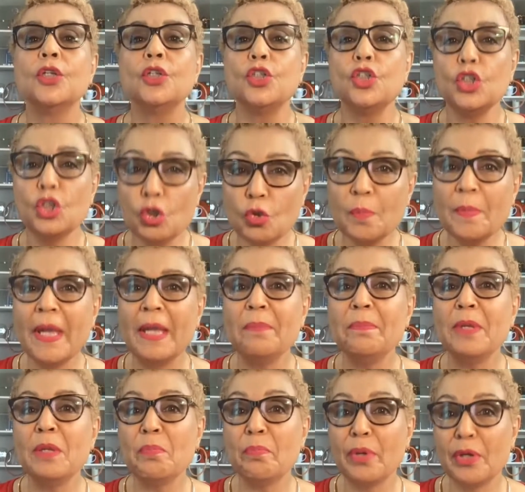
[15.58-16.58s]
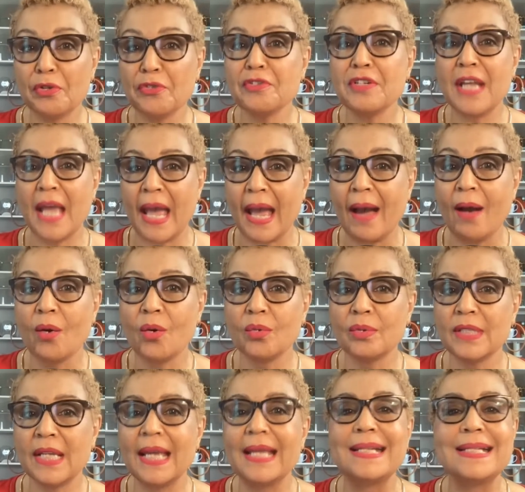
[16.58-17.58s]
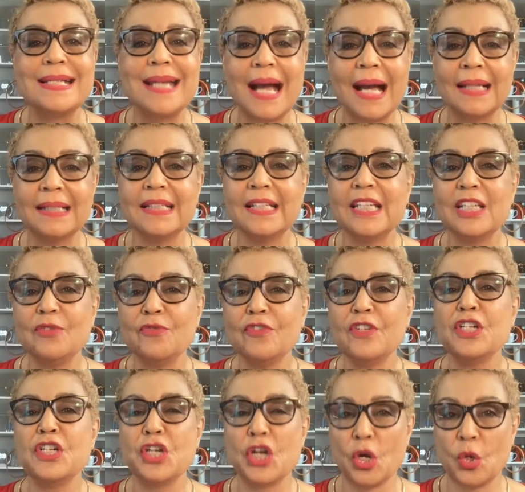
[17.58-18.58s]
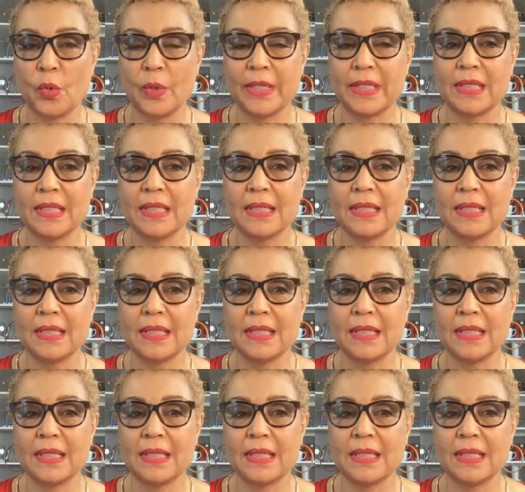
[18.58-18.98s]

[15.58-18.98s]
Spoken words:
You may be burned out and not even know it.